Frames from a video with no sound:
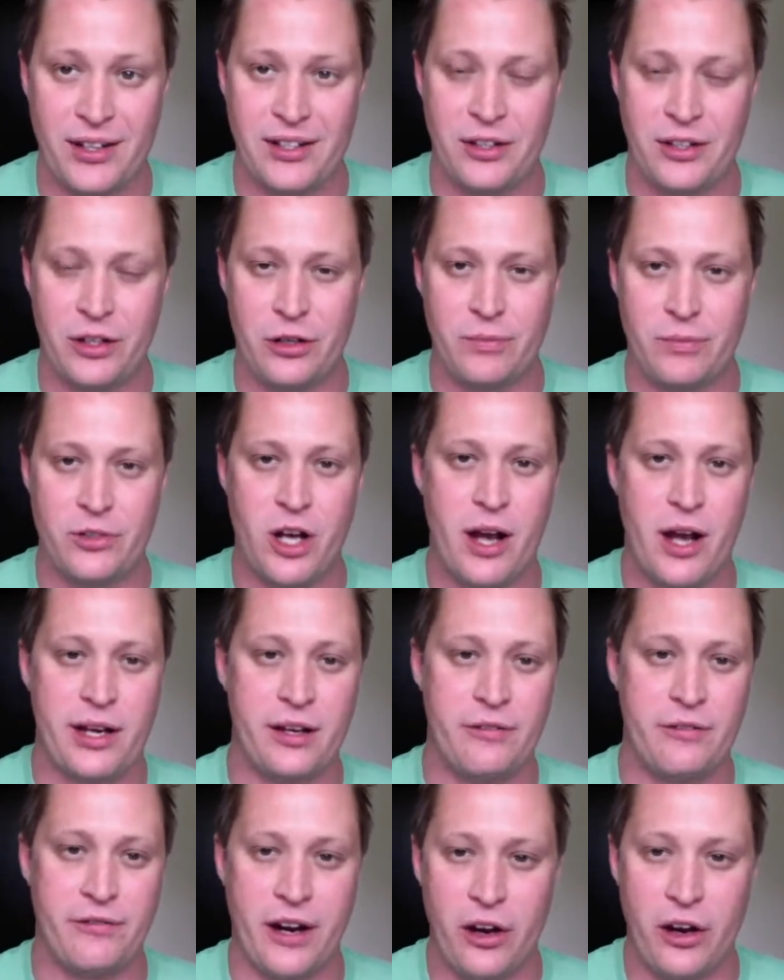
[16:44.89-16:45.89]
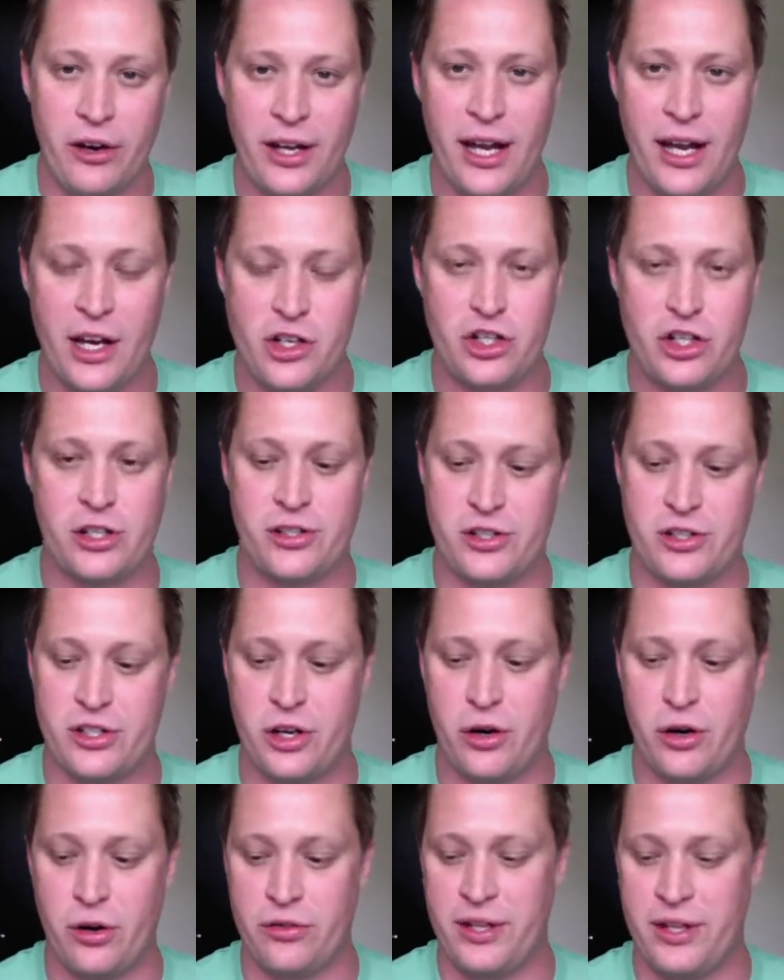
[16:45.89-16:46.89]
And you're talking variations.
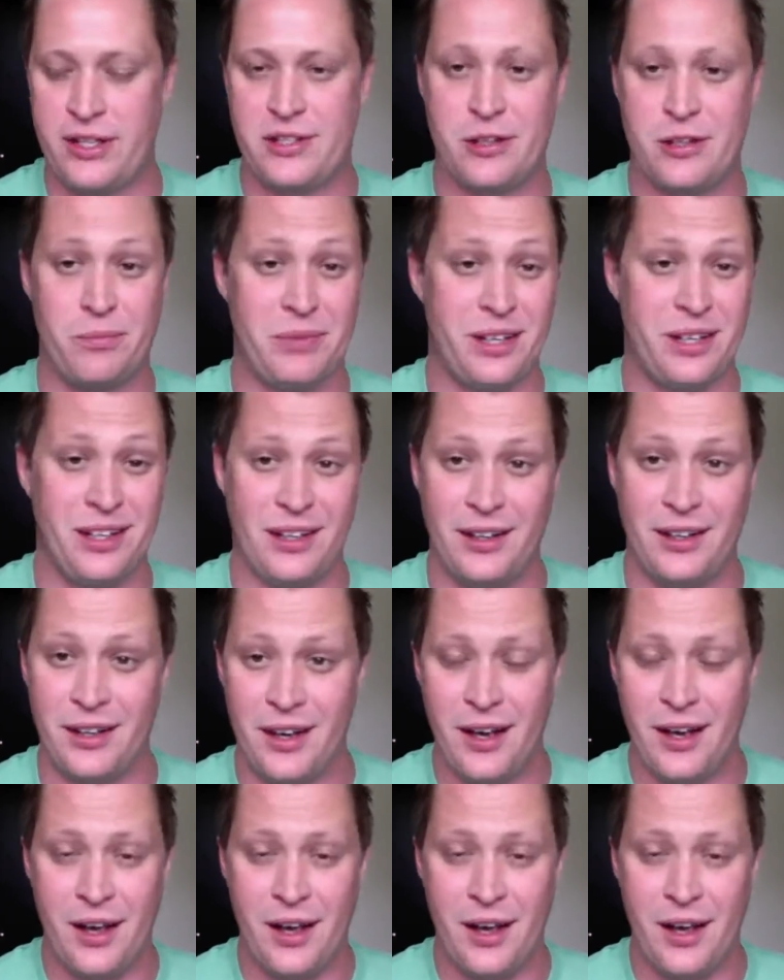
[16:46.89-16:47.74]
So these could be,